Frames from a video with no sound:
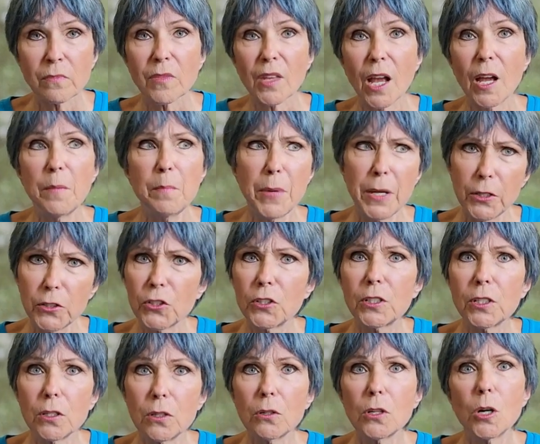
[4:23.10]
I may
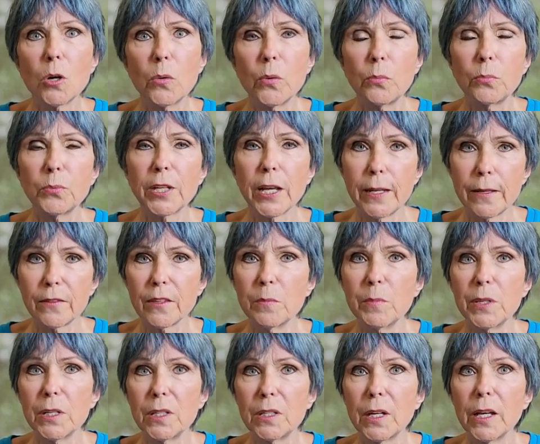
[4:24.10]
still go take them
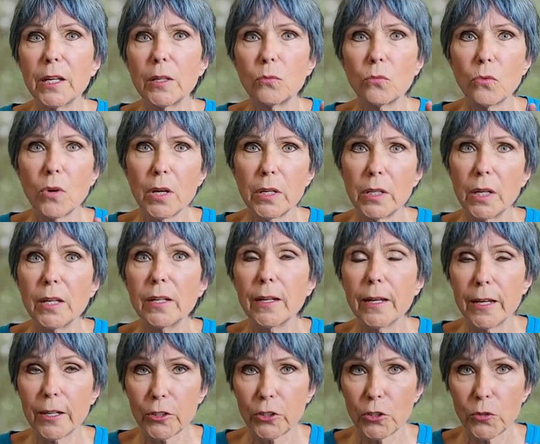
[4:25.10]
in and run an
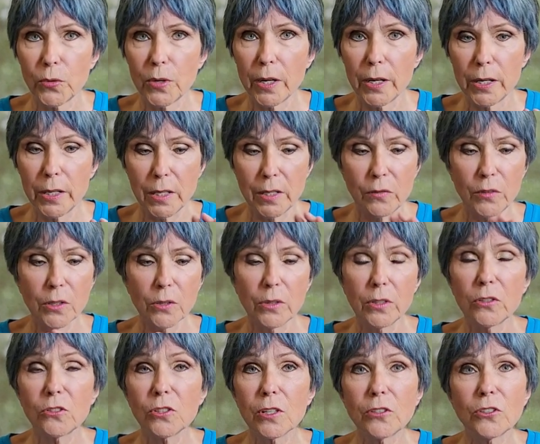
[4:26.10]
x-ray. And there
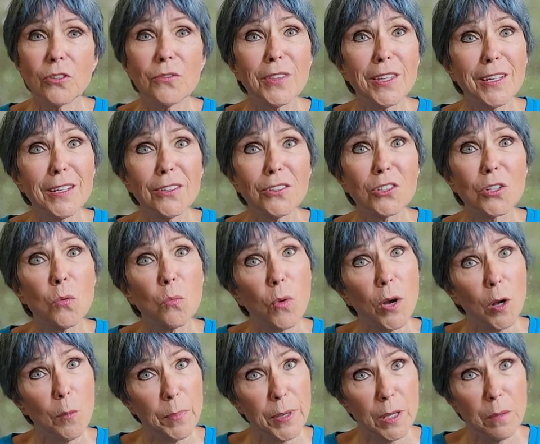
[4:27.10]
is such a thing as a
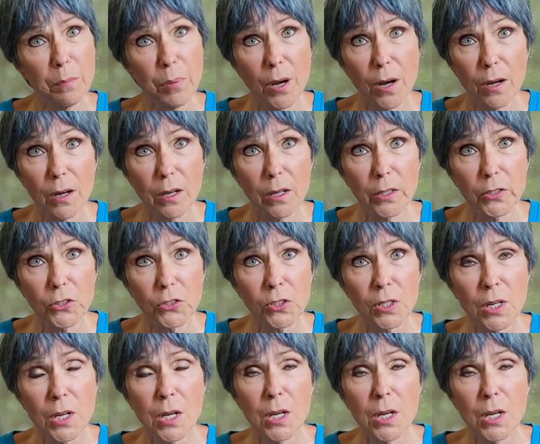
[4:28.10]
whelping pause.